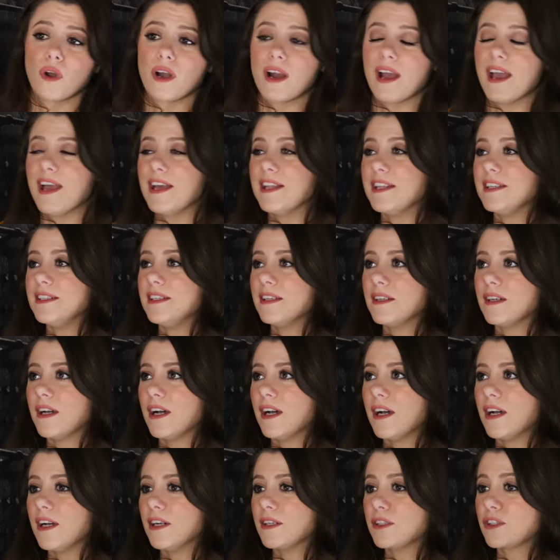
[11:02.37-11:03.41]
or a head
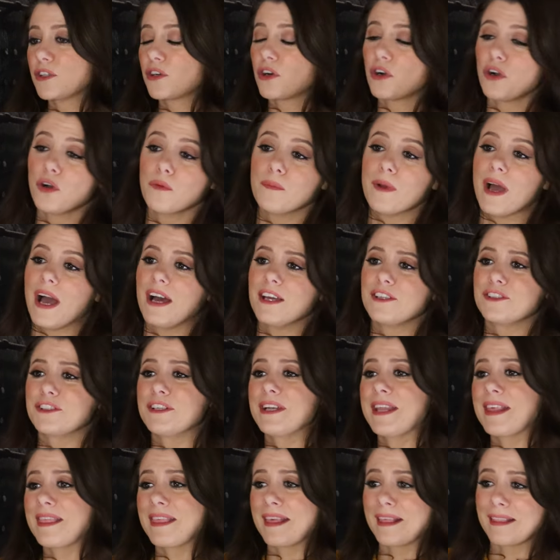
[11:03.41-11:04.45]
girl badge
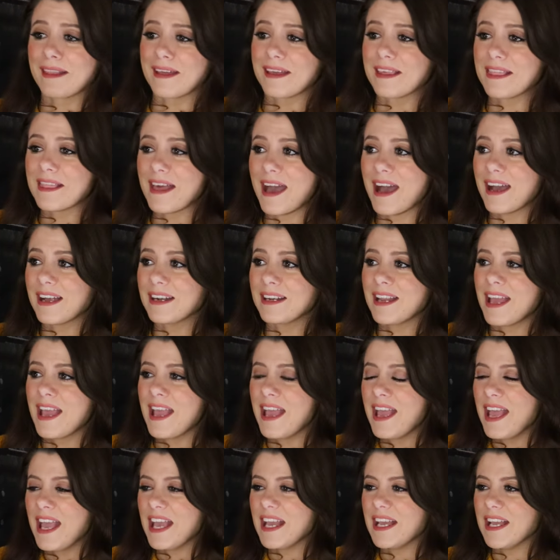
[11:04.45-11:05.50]
or anything like that
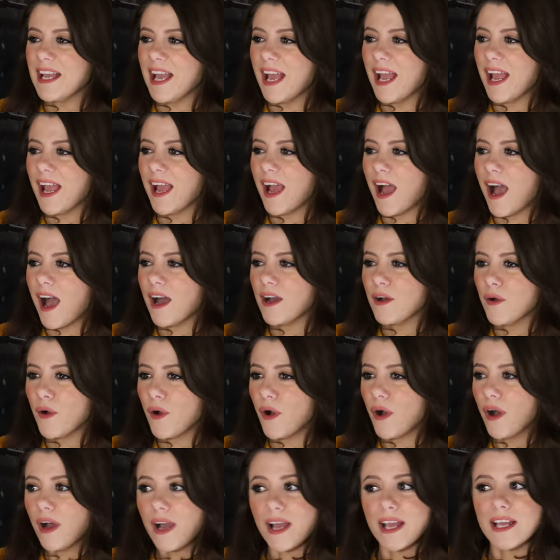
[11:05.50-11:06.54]

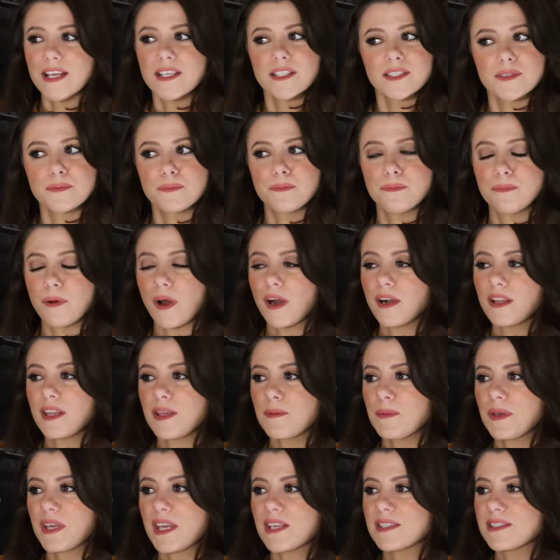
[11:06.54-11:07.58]
is
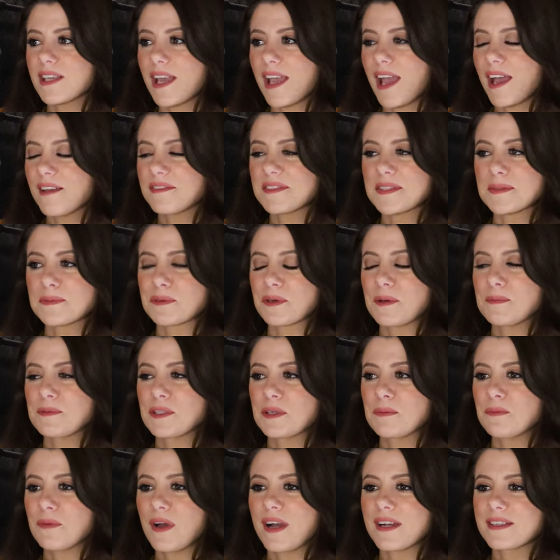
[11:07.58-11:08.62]
partly because I have
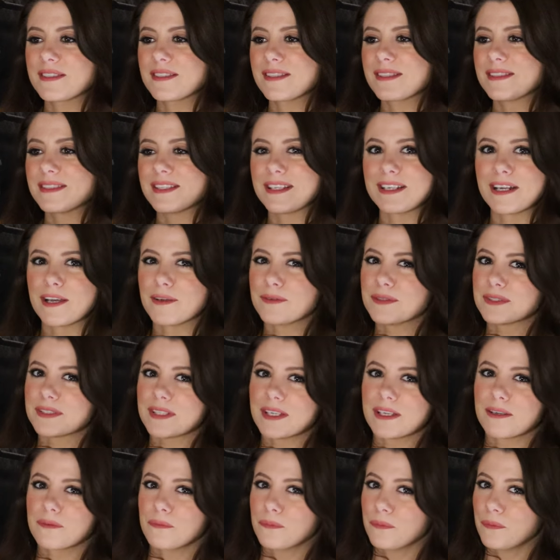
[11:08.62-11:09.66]
subscription boxes and I was
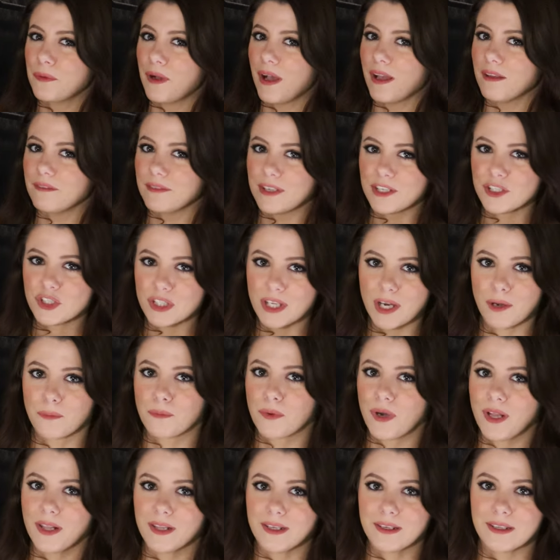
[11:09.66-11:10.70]
like, eventually
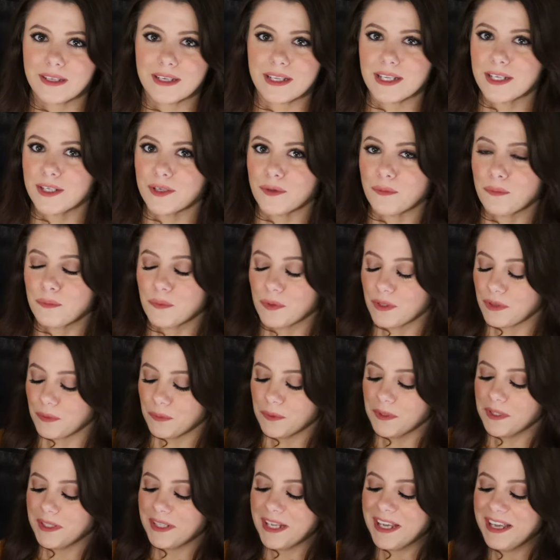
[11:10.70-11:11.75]
I'm probably going to end up with
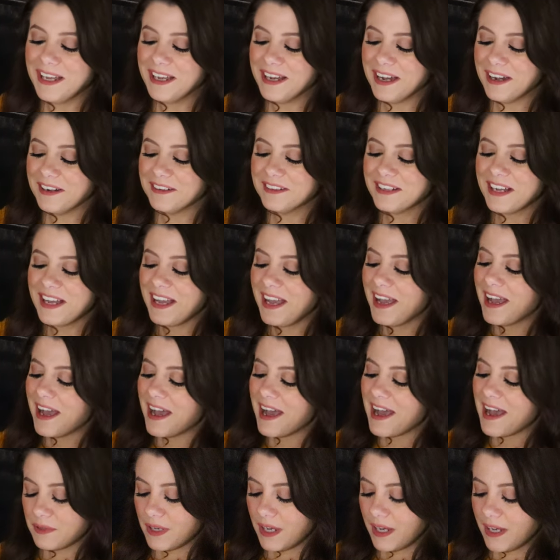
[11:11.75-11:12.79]
one, you know?
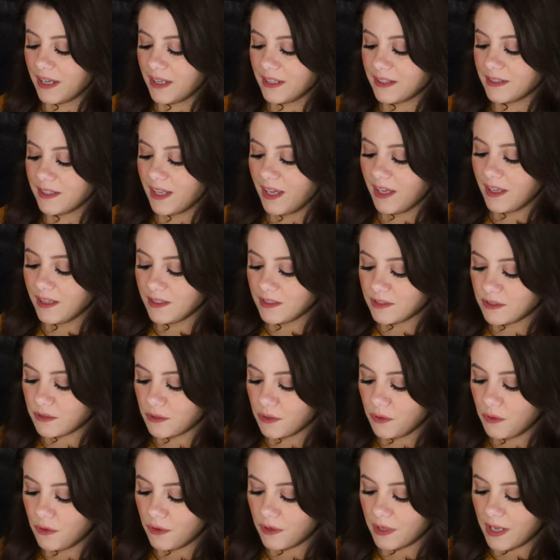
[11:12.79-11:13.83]
But yeah, that's
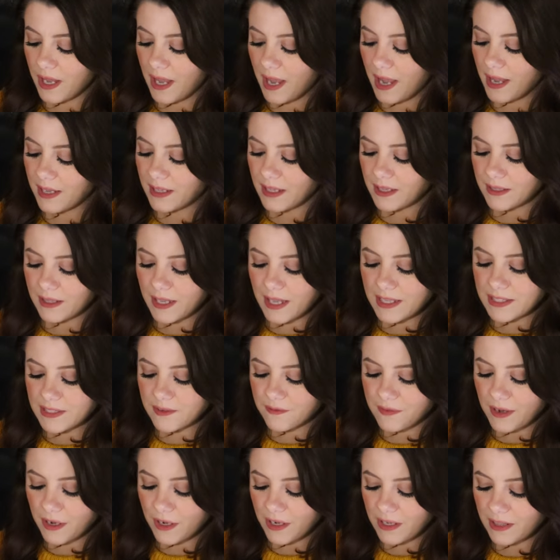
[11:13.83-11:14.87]
cool. And it's
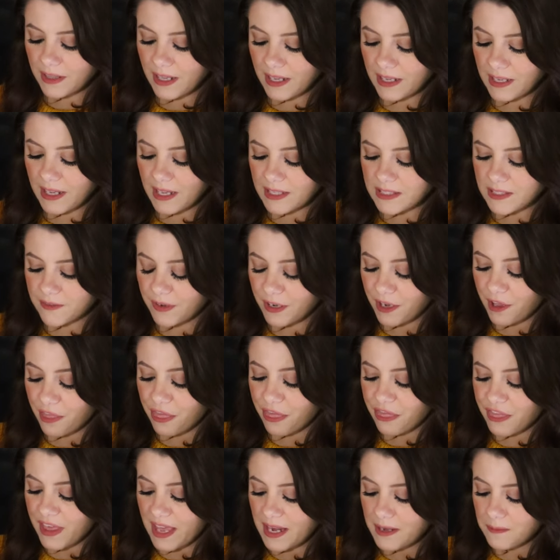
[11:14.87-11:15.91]
a
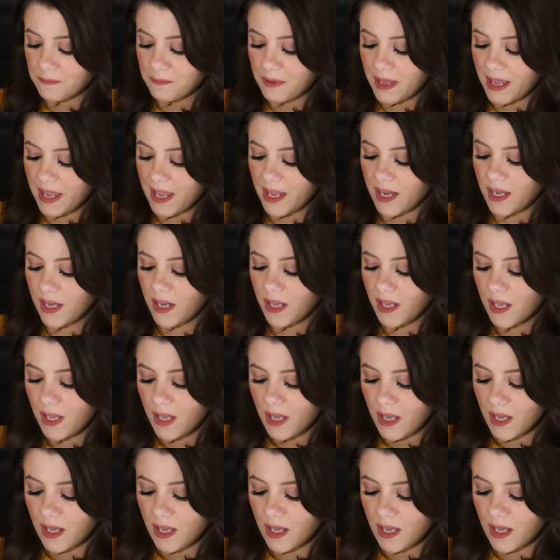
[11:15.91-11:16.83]
very thin pin.